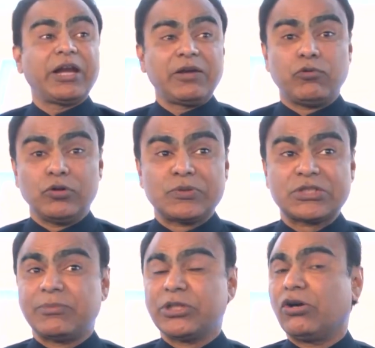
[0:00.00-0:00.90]
grateful for
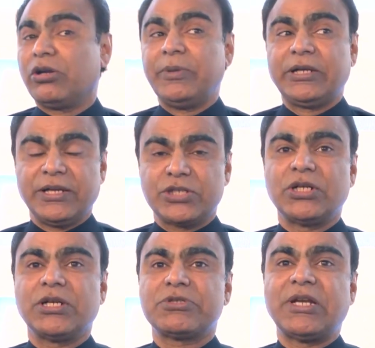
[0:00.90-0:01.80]
some of the government
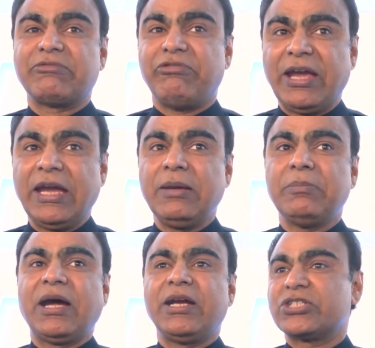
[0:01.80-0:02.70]
initiatives like
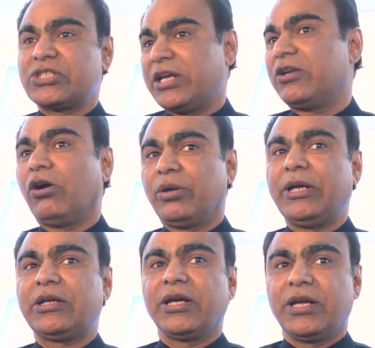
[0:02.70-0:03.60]
FAME and state
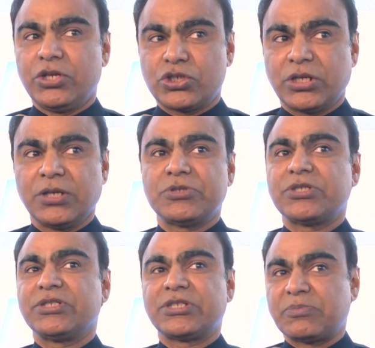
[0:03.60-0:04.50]
government initiatives
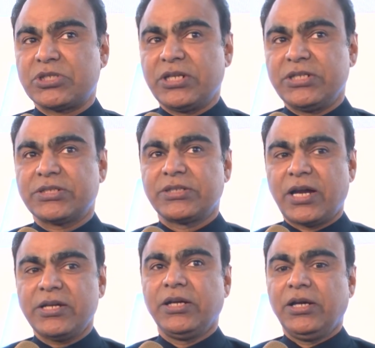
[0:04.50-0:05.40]
and subsidies,
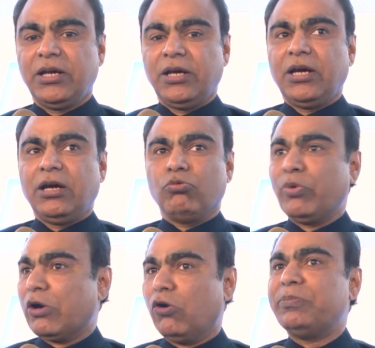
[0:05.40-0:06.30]
right?
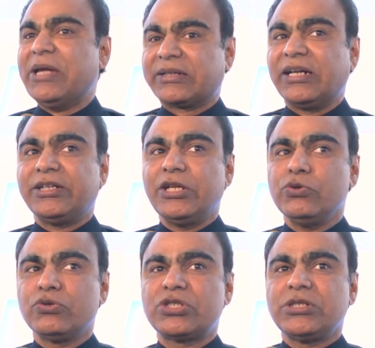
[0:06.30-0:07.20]
We hope that
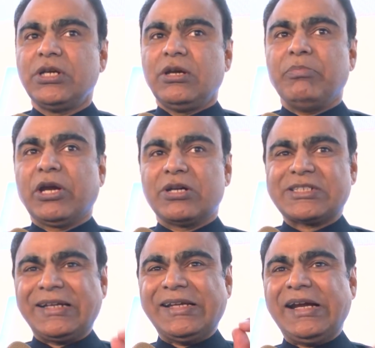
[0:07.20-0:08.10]
continues.
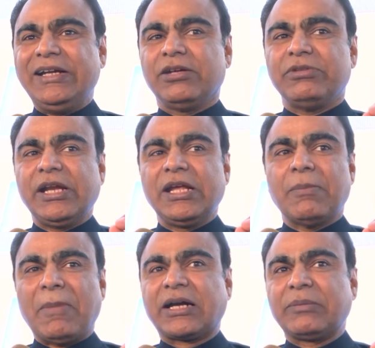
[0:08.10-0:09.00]
Because at the end day,
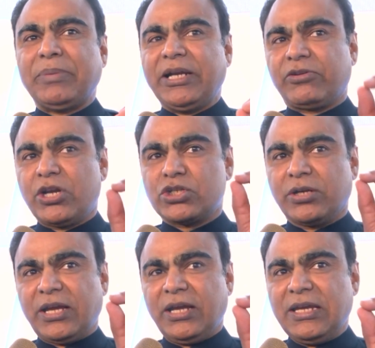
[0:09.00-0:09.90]
the market
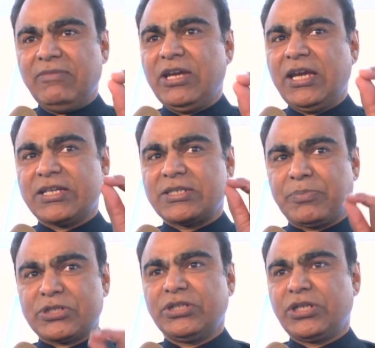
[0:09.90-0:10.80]
penetration, EV as a
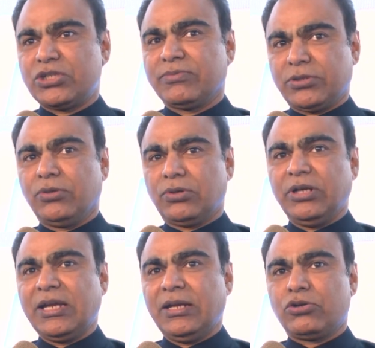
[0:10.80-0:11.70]
percentage of the total
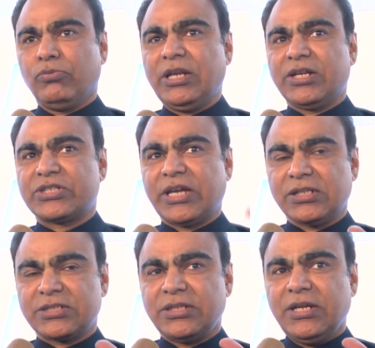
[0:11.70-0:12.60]
two-wheeler
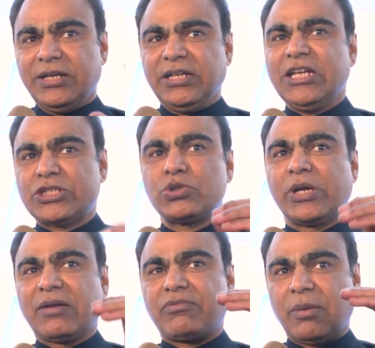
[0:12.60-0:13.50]
sales, needs to
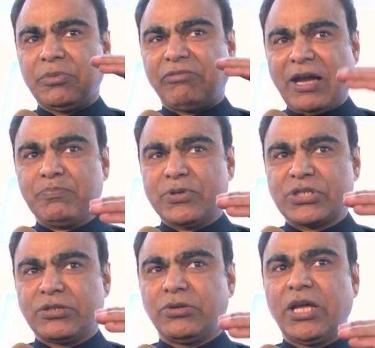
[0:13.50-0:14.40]
get from the
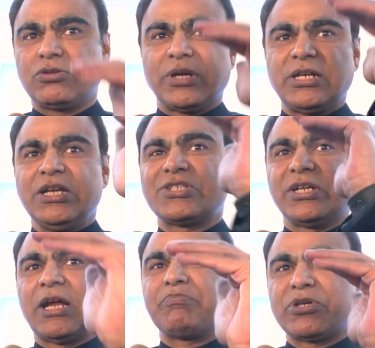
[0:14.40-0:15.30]
5% today to at least a
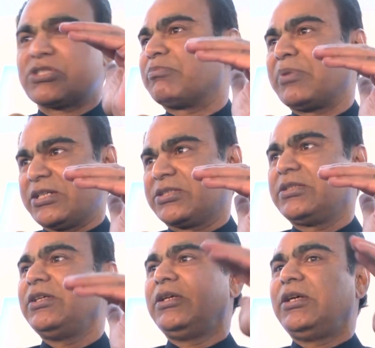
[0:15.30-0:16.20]
10%
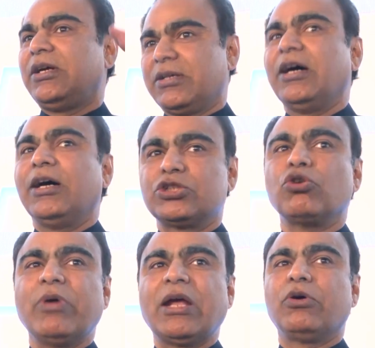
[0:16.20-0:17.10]
plus.
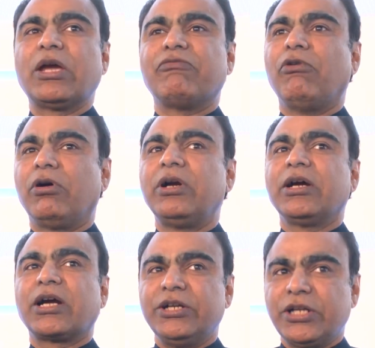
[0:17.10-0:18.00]
So we are looking for
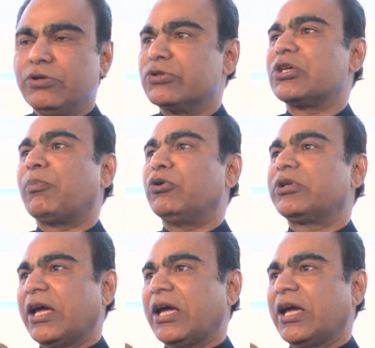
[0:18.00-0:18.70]
continued support.